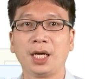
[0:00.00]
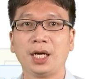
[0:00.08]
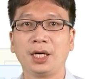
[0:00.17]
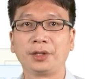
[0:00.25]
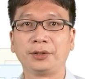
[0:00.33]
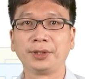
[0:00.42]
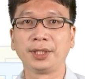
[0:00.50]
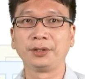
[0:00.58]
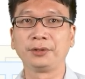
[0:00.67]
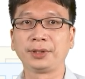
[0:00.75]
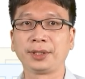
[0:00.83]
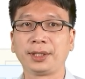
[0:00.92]
According
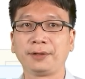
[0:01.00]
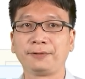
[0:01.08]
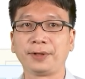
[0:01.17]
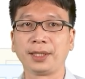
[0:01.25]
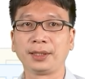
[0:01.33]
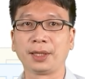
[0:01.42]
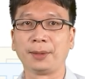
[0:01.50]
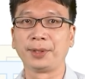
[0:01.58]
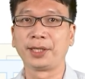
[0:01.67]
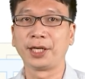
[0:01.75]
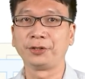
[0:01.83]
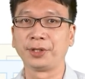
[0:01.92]
to different
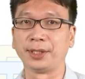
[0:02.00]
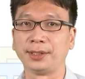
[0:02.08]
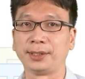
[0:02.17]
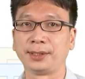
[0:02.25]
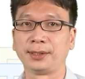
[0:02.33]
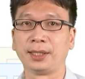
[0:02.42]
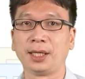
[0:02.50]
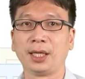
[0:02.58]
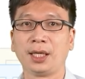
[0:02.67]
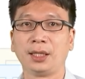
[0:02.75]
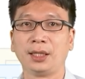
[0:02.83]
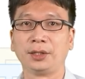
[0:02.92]
applications,
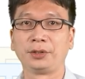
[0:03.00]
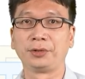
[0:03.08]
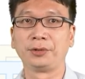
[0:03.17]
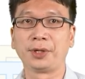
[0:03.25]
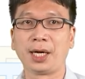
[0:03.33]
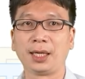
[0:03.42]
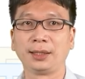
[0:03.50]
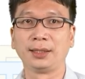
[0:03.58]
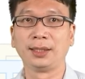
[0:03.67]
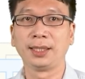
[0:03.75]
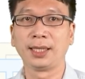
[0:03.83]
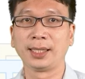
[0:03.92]
the tool on the
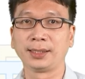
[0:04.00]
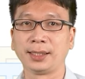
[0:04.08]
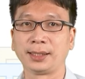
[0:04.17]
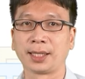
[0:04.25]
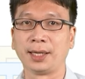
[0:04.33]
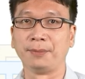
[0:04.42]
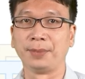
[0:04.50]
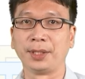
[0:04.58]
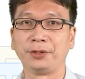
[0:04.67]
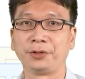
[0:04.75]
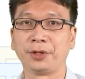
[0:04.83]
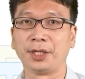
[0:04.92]
D-axis can
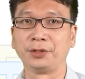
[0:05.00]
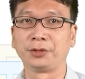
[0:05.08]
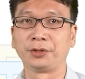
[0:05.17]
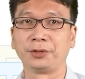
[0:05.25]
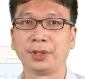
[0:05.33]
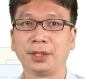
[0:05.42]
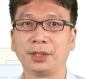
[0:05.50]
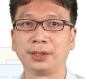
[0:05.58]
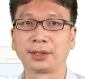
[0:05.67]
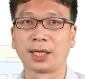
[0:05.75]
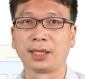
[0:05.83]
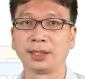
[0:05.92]
be changed to the
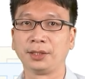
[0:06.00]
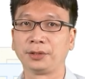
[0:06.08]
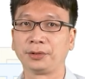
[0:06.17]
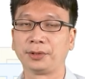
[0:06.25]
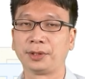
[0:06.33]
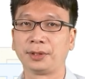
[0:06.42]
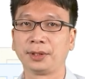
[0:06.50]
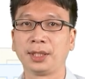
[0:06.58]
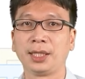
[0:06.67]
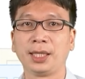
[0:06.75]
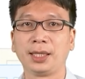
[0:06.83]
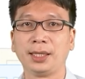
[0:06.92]
cutting tool,
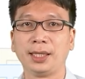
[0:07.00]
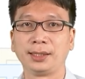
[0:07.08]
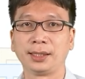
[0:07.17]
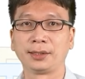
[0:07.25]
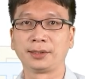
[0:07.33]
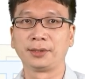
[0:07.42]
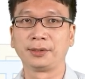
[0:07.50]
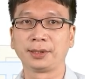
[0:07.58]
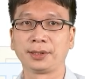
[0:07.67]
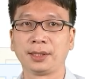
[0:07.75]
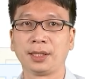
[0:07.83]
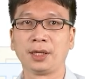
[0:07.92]
laser
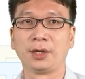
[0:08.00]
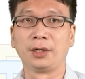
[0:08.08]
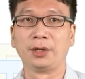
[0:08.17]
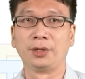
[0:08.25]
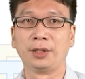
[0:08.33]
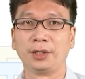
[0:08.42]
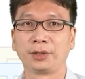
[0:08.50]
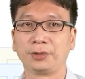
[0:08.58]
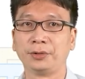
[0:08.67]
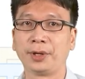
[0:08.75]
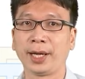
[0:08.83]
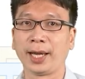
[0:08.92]
source, or
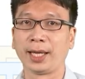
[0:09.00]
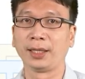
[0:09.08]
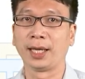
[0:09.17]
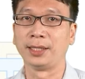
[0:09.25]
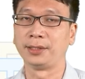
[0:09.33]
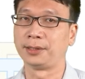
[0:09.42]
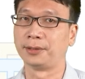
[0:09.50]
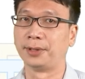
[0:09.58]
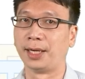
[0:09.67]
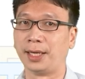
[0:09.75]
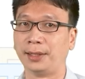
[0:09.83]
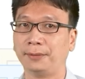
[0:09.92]
glue head, and so
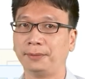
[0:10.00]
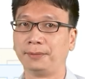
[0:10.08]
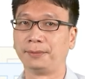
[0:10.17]
on.